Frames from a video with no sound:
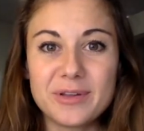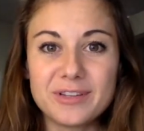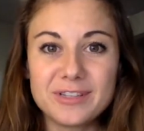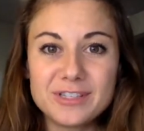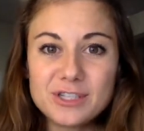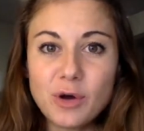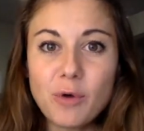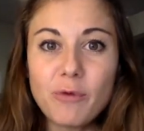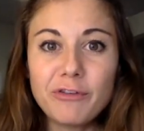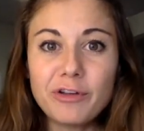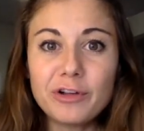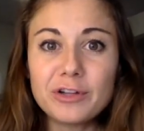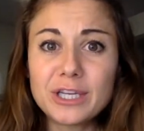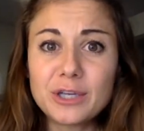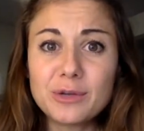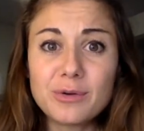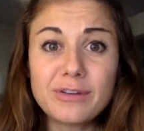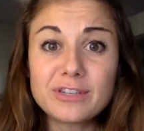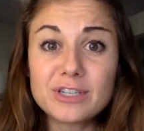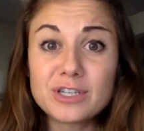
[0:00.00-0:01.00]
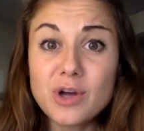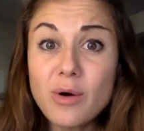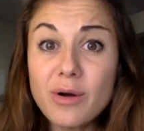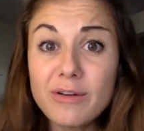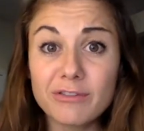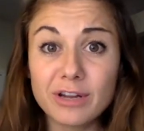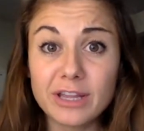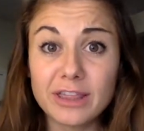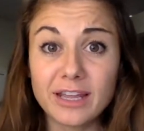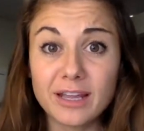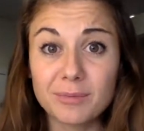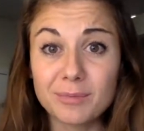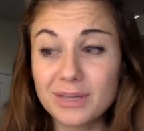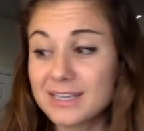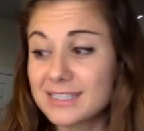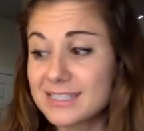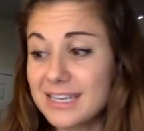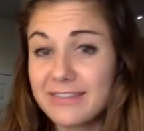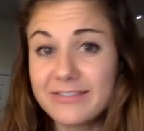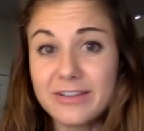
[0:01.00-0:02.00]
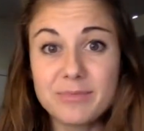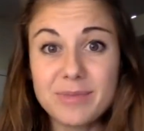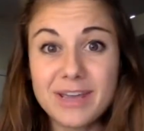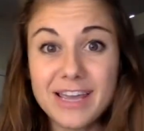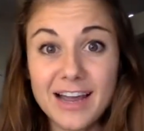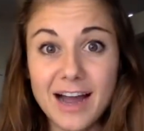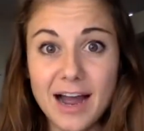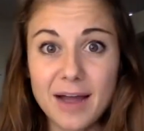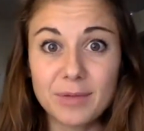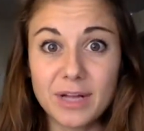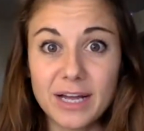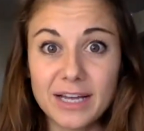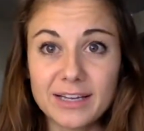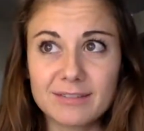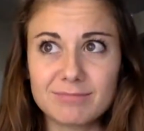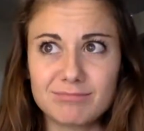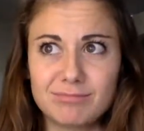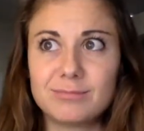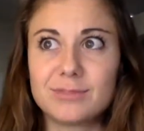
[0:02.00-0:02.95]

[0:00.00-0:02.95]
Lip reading: don't feel like you have to know everything, because even me, I'm like,